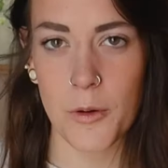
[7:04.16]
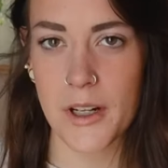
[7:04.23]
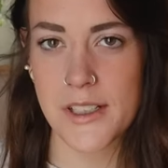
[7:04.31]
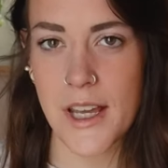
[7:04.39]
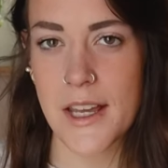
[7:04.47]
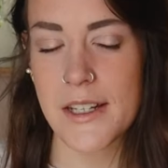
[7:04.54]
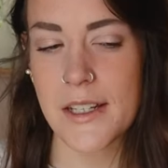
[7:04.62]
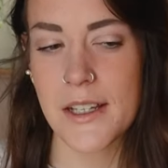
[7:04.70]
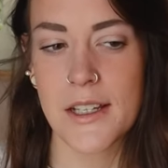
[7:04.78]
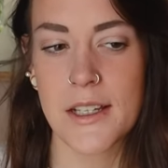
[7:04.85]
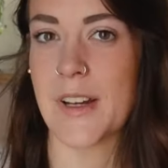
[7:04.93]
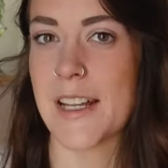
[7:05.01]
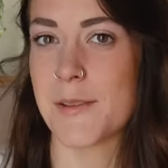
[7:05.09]
work done
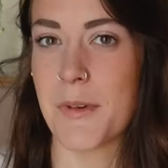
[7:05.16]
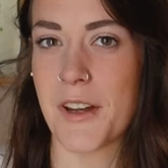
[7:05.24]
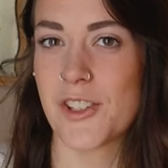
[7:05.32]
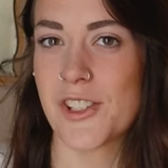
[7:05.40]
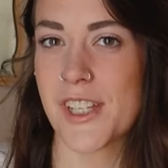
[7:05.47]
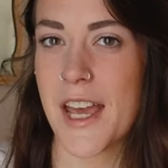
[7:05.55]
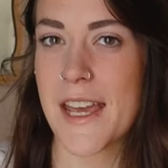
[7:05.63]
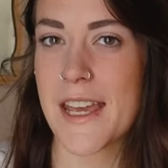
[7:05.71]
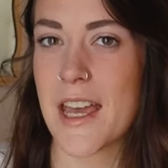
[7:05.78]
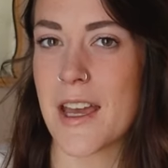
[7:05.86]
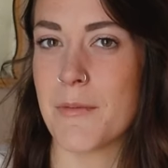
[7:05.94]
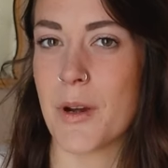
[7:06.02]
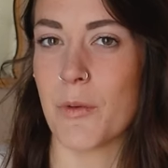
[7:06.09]
as much as I
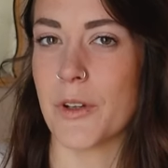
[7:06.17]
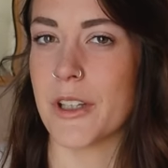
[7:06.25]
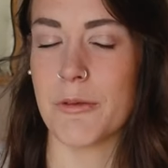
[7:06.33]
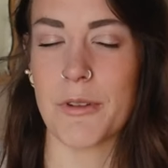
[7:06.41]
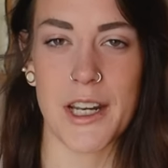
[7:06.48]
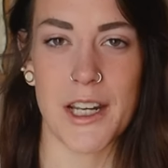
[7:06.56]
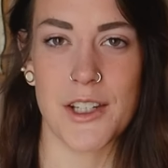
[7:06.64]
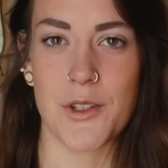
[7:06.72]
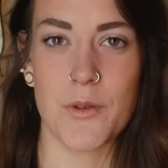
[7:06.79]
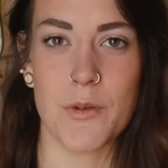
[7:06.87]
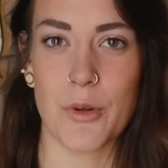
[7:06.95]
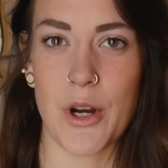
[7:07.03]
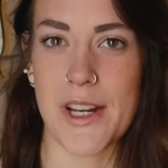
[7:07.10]
am really ready
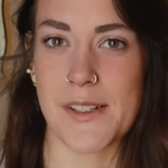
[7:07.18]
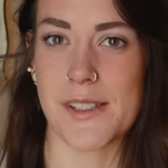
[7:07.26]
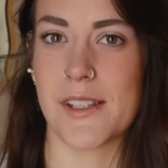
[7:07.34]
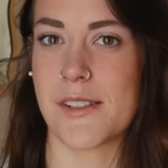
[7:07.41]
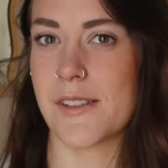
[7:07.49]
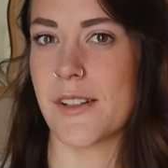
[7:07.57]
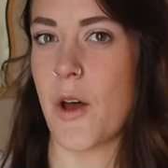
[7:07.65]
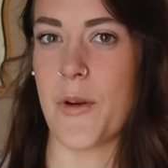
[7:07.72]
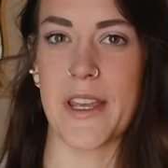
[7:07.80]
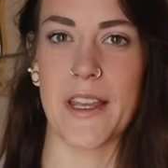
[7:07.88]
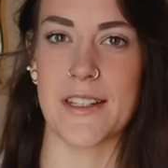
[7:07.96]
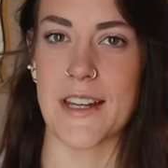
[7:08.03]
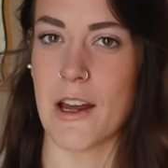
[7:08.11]
to embrace
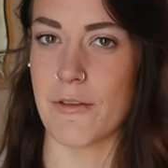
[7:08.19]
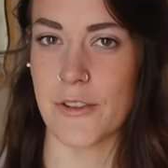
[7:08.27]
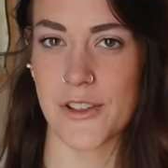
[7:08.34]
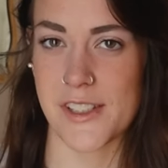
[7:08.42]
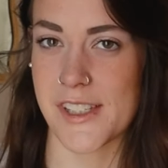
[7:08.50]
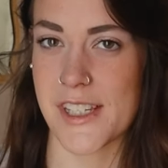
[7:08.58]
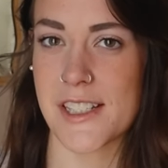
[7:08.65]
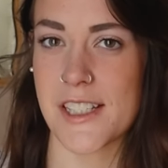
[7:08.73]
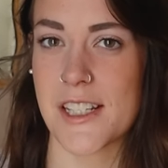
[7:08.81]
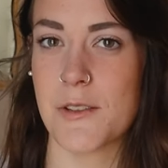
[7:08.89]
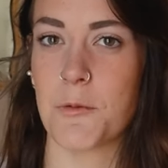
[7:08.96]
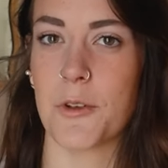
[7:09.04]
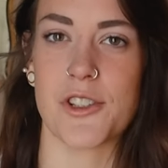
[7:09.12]
slowing down for the
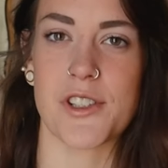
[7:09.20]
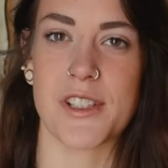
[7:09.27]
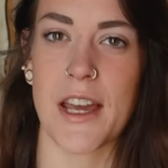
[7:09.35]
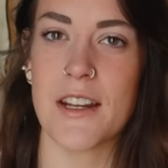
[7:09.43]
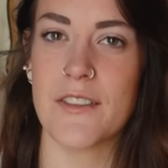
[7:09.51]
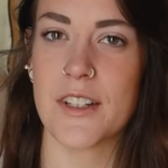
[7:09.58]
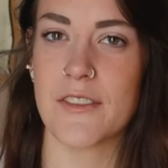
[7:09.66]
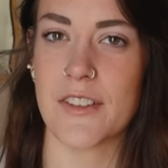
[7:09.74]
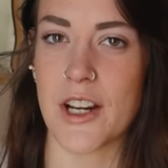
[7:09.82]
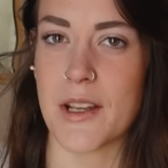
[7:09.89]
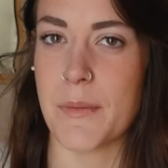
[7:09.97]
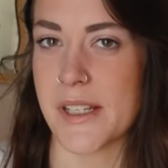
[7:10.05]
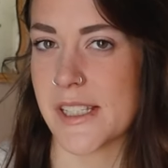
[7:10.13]
season, we're just kind of in a
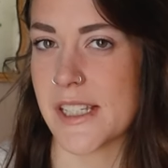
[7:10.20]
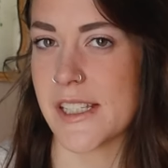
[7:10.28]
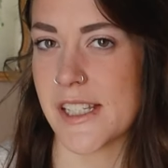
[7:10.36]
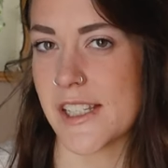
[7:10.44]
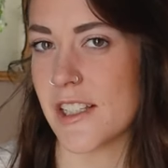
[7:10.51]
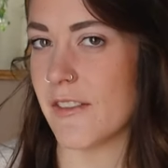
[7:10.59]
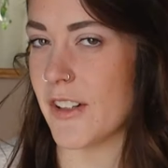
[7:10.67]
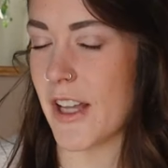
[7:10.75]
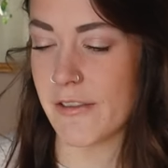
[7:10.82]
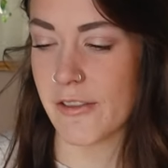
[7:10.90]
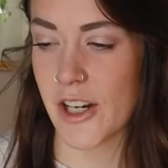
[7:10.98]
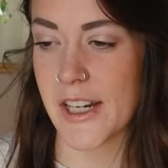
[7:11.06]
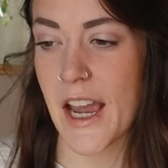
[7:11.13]
very busy season of
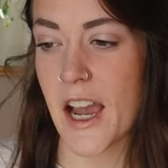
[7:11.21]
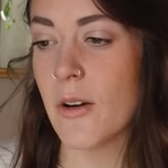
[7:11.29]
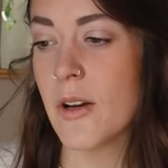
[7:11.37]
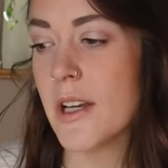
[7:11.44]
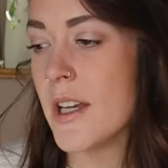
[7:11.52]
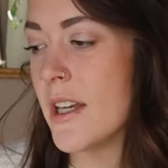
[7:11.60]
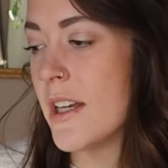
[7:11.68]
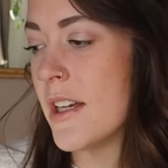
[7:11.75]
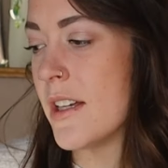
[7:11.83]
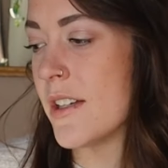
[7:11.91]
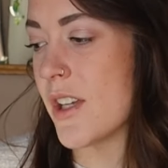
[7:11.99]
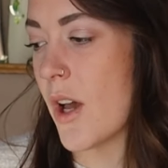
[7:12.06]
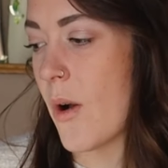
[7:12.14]
life right now.
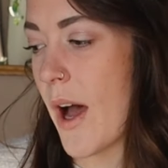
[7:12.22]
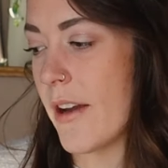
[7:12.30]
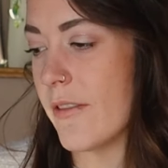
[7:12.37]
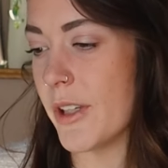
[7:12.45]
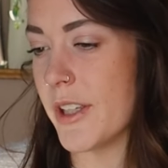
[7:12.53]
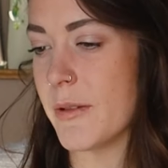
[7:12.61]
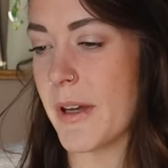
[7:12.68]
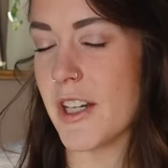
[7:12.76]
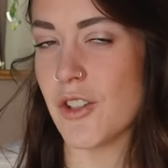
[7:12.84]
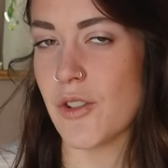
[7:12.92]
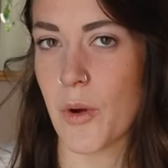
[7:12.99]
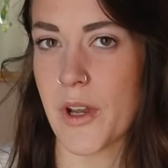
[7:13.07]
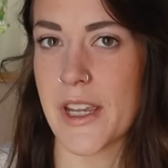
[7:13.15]
So I've really been
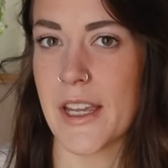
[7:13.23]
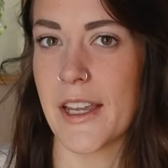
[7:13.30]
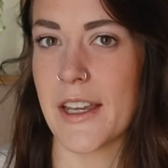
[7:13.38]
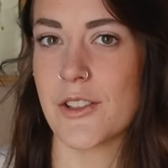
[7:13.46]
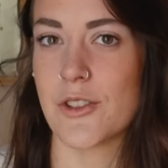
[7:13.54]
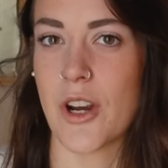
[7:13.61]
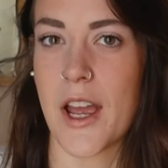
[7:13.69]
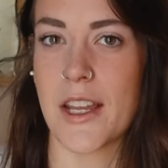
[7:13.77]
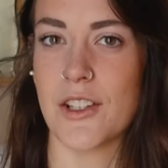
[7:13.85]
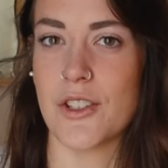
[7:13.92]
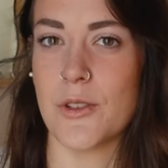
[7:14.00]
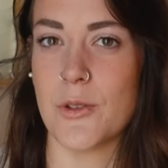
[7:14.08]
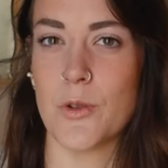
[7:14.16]
enjoying
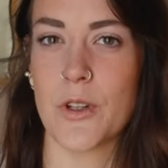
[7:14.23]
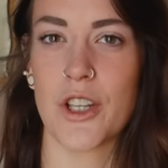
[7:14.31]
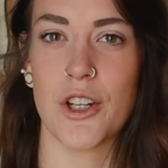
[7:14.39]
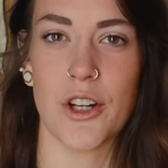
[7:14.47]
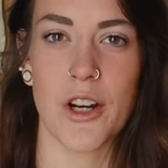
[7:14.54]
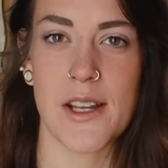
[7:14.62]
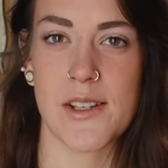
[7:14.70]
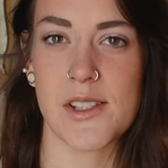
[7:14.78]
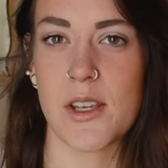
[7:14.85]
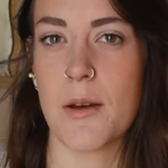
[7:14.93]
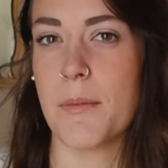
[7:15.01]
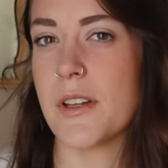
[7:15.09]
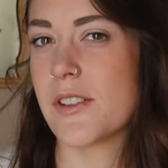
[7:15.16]
trying to curate
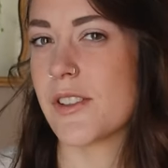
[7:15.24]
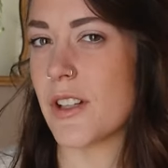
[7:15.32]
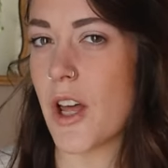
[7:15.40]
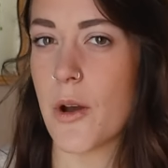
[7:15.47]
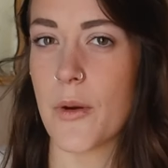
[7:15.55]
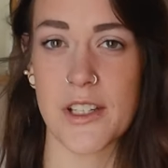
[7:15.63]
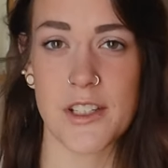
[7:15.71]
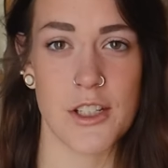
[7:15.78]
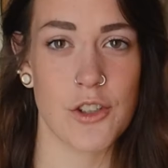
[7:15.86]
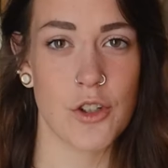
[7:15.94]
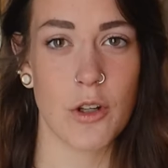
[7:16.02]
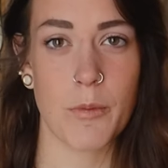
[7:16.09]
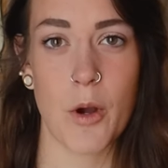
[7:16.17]
some slow,
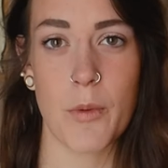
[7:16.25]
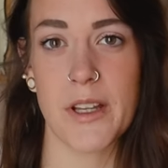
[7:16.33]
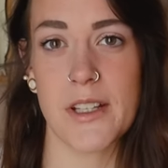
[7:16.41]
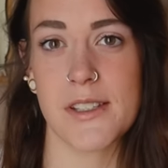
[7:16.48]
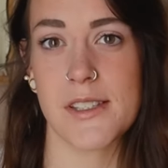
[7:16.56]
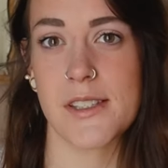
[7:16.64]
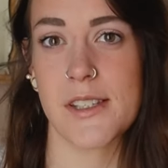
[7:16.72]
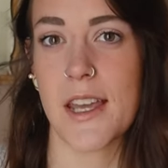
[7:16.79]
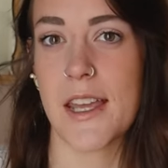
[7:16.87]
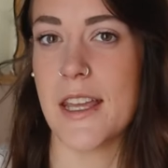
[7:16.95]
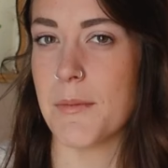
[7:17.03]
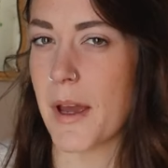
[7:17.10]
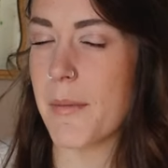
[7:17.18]
intentional moments
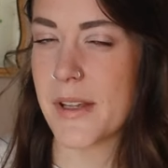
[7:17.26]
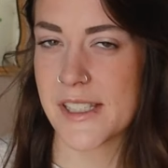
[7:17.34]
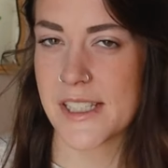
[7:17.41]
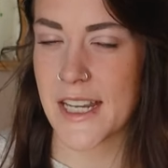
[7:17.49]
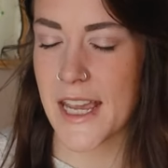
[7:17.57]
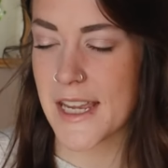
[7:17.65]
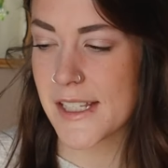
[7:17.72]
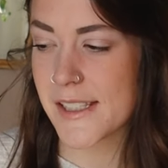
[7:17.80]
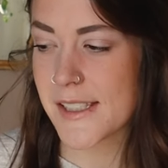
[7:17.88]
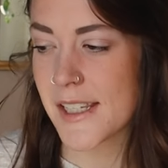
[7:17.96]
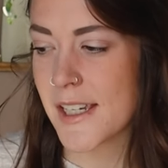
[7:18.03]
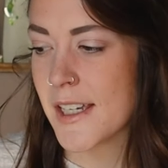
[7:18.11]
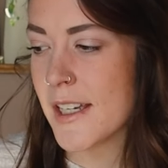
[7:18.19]
in my busy days.